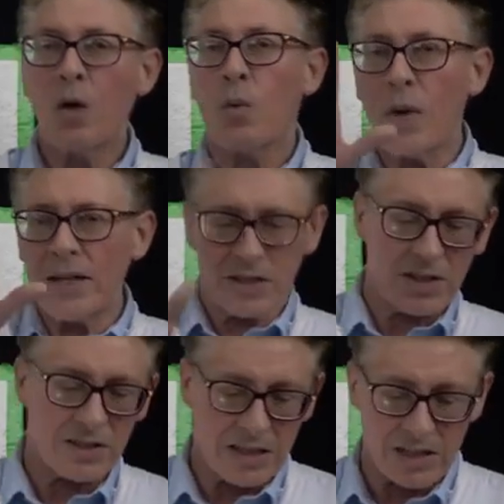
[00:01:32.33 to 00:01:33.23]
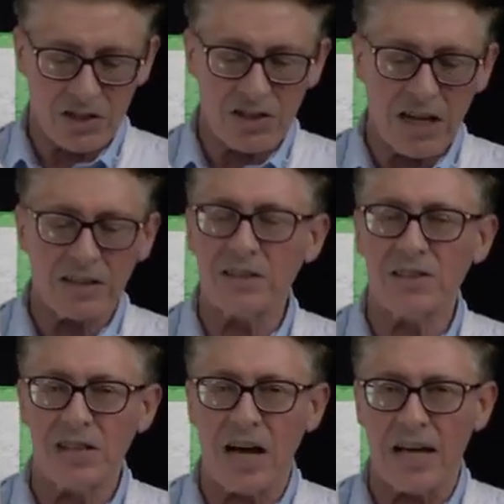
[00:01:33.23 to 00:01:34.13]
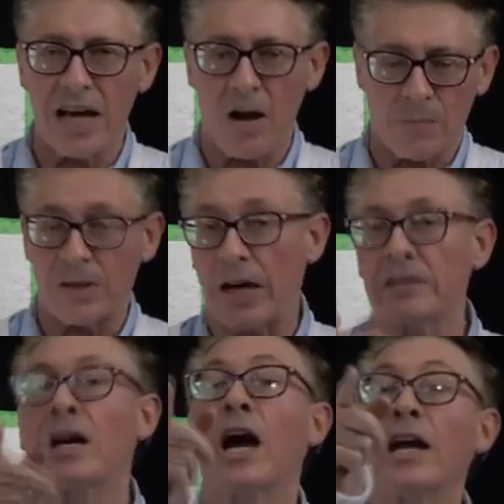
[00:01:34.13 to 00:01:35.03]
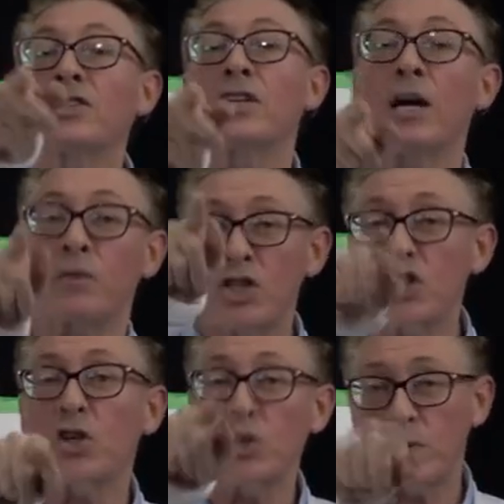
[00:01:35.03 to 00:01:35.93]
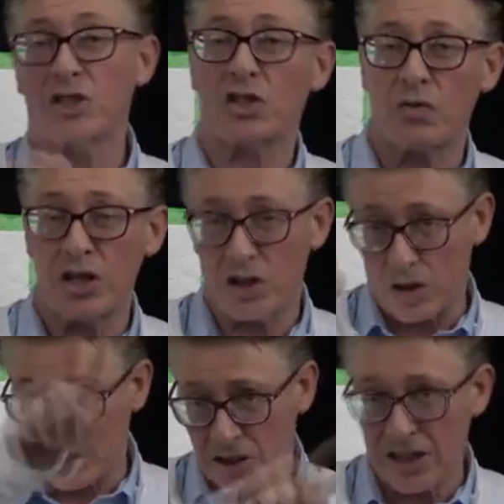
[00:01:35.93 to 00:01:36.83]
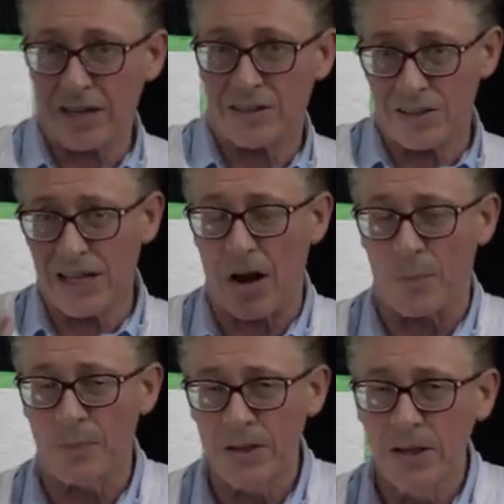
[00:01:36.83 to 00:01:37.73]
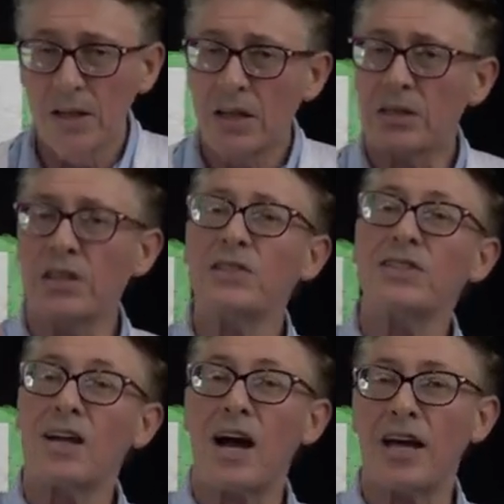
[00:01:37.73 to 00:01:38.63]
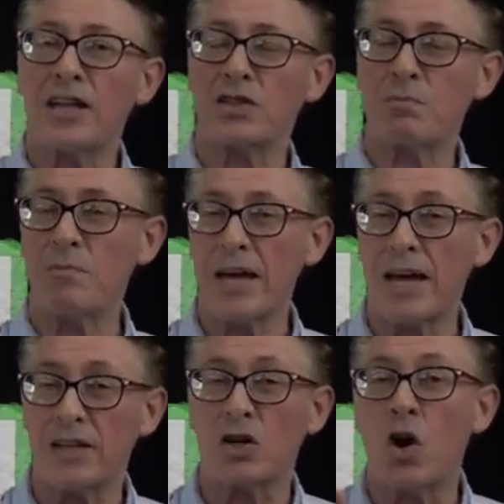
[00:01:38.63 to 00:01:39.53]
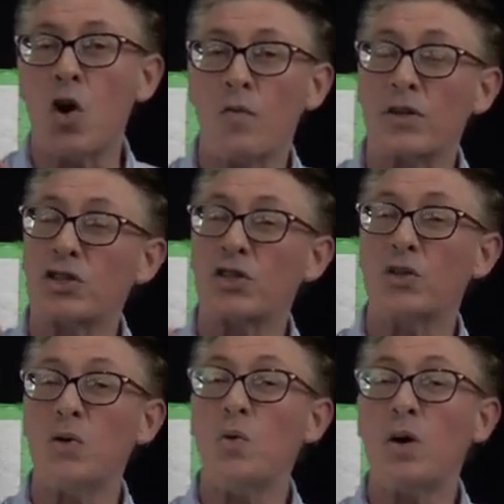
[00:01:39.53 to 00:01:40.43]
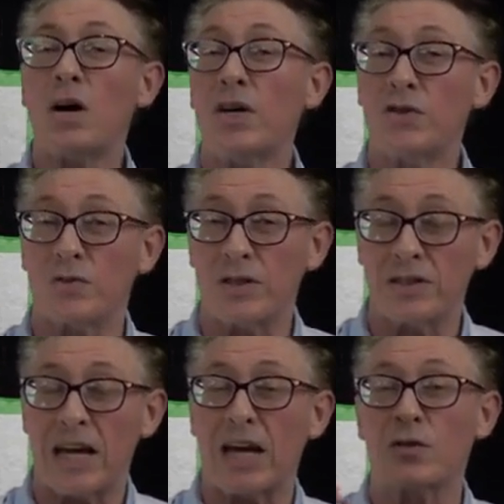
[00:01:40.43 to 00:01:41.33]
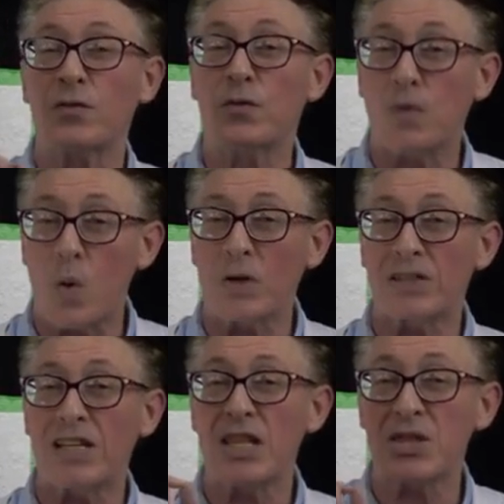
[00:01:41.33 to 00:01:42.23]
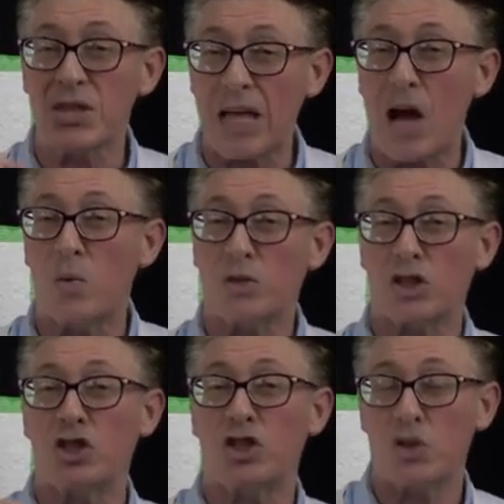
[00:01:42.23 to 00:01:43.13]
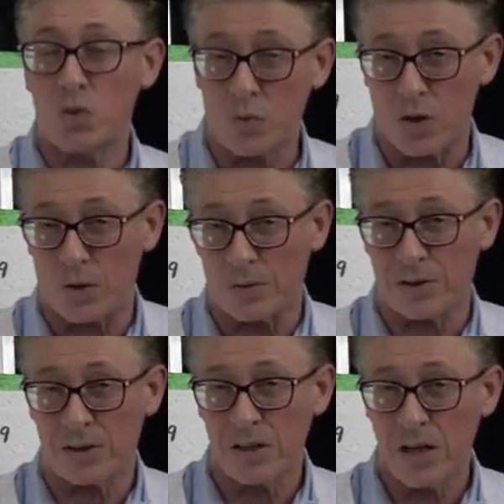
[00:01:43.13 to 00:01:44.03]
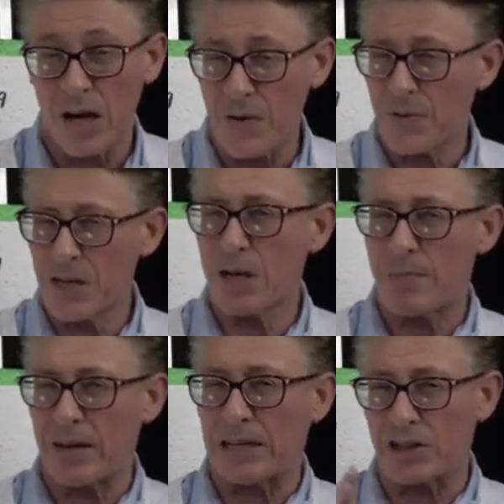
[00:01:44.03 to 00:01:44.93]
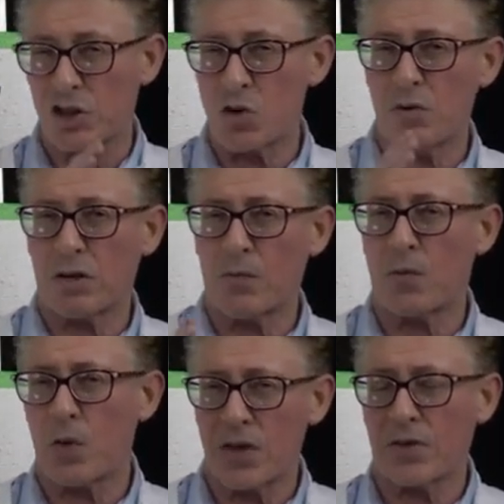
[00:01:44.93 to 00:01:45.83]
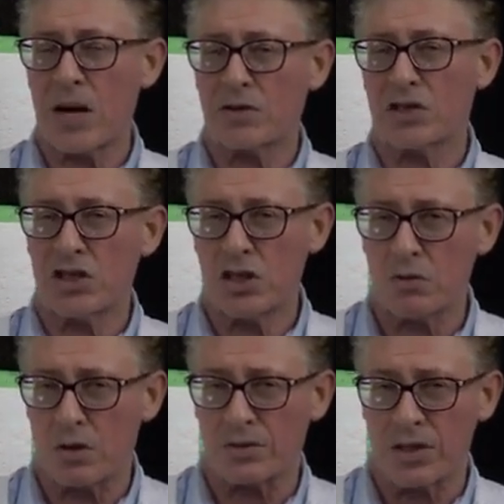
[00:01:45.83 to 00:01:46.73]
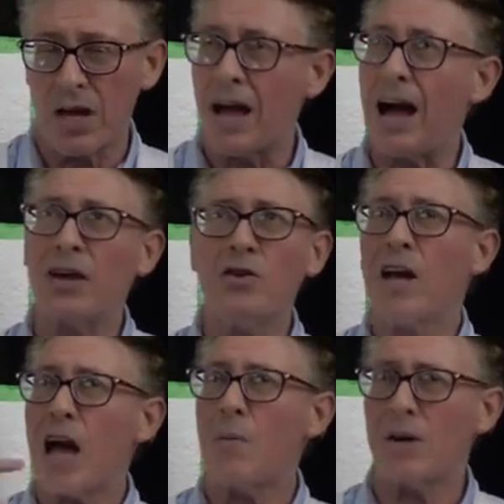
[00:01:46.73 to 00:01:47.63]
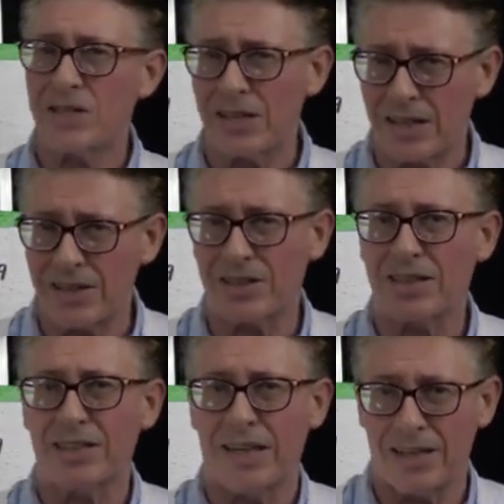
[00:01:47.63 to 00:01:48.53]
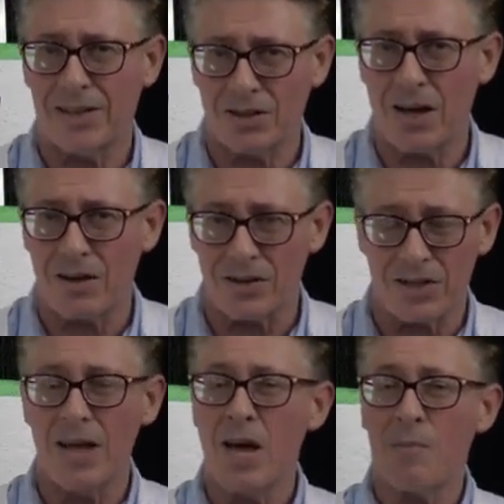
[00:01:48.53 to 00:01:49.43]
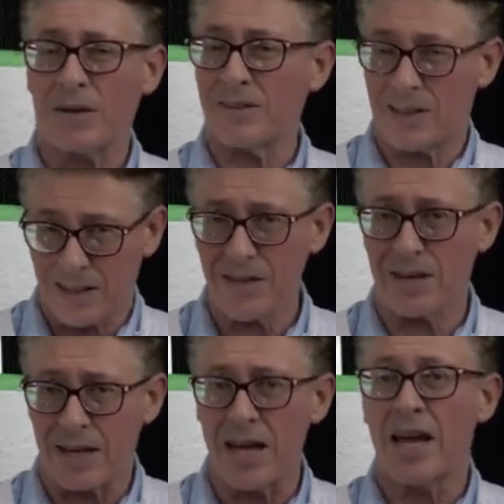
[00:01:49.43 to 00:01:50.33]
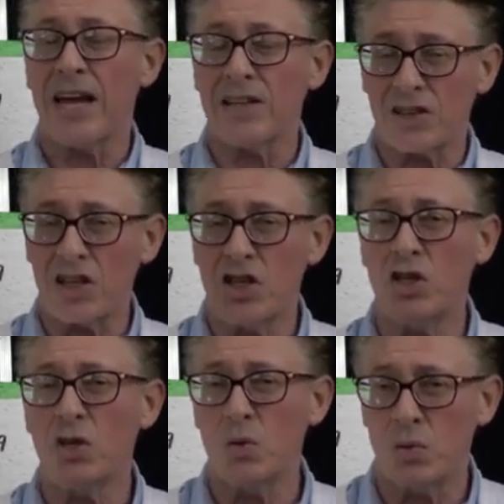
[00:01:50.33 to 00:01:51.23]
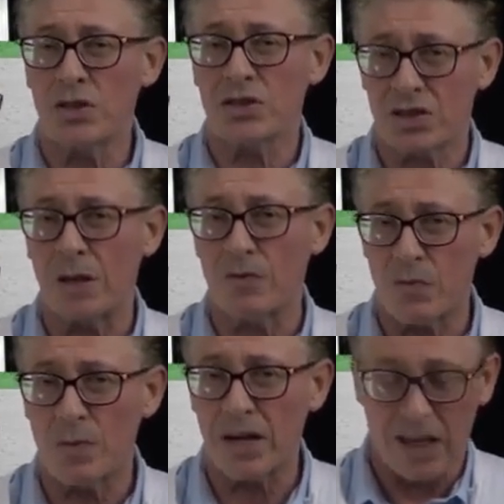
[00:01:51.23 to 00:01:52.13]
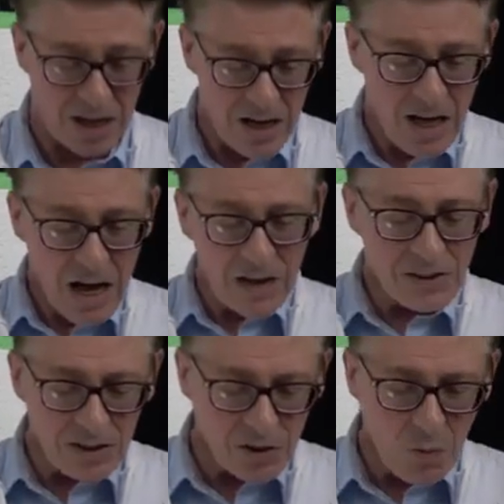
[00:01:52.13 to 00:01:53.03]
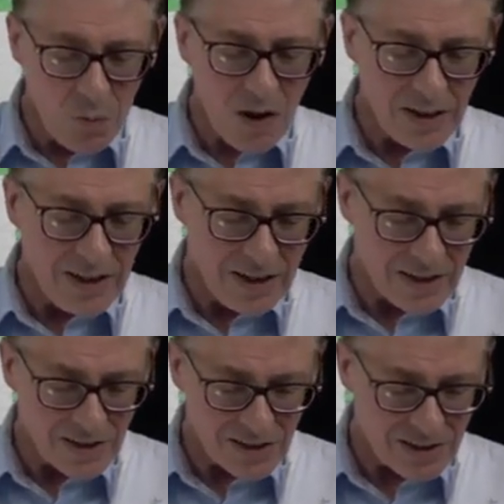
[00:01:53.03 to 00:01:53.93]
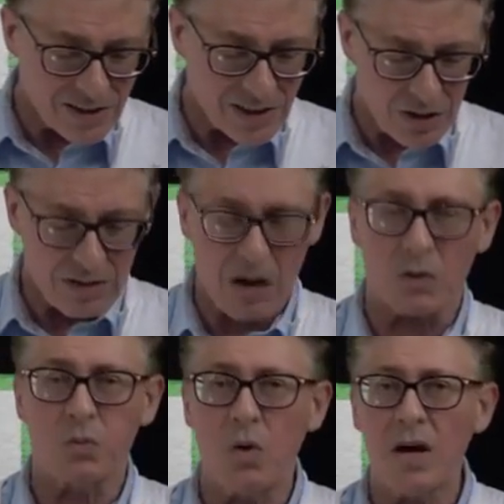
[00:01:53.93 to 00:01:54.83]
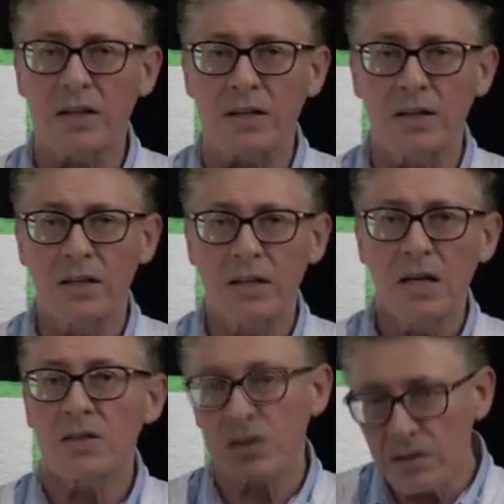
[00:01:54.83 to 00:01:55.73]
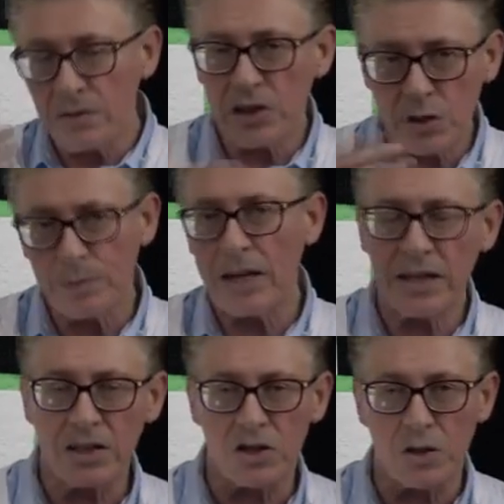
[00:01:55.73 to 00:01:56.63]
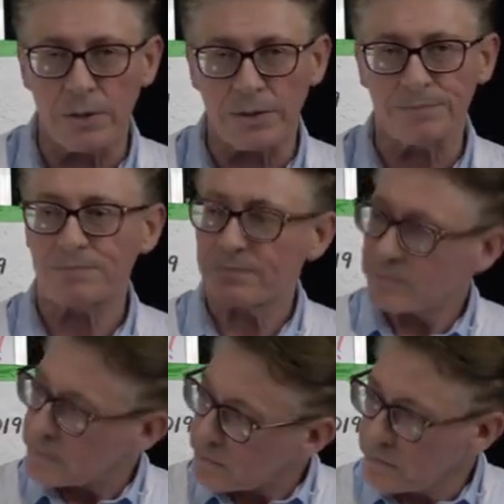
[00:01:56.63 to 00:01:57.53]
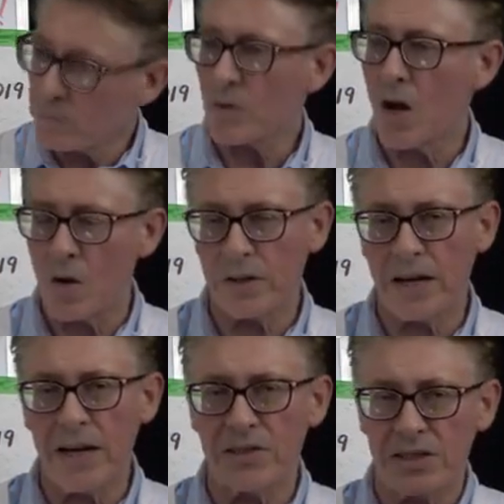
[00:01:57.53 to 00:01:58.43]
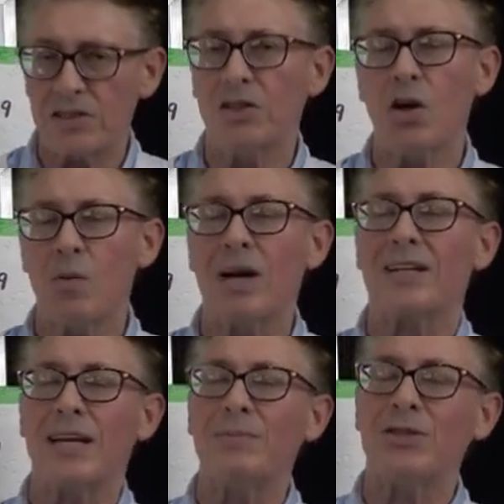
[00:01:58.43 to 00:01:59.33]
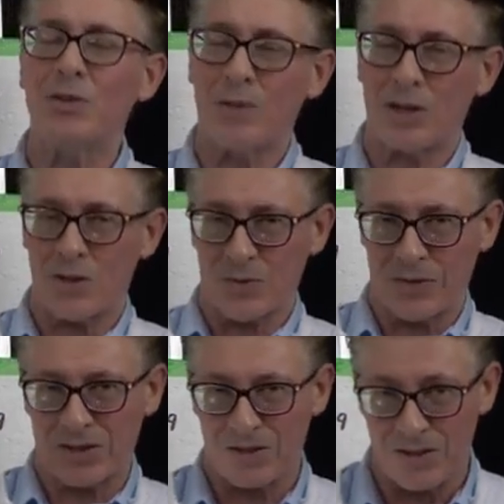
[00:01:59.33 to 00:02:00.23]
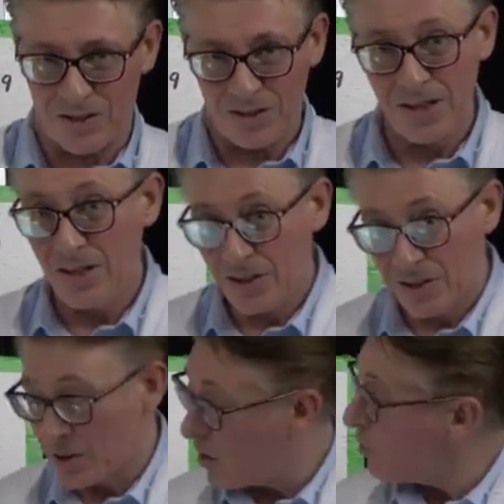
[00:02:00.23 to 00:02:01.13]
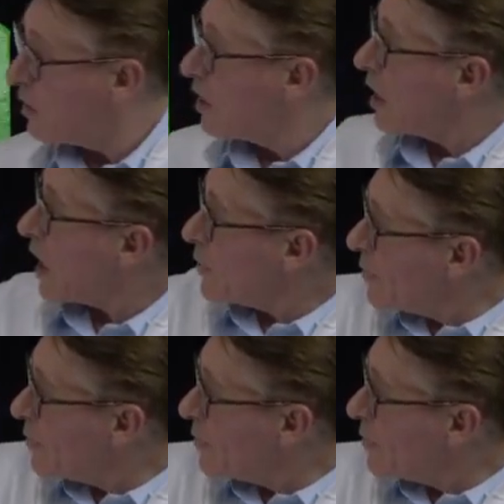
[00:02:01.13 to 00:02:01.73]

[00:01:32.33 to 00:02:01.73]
Wait, she says, check this guy out. And actually, I'm going to show you a screenshot. Check this out. This guy has made over 240,000 euros. Now think about that, 240,000 euros. I don't know how much that is in Canadian dollars, but clearly it's a huge sum of money. I'm saying, so what is this CROWD1? So they're explaining it to me. Okay, I says, you know what, let me do my own research. So I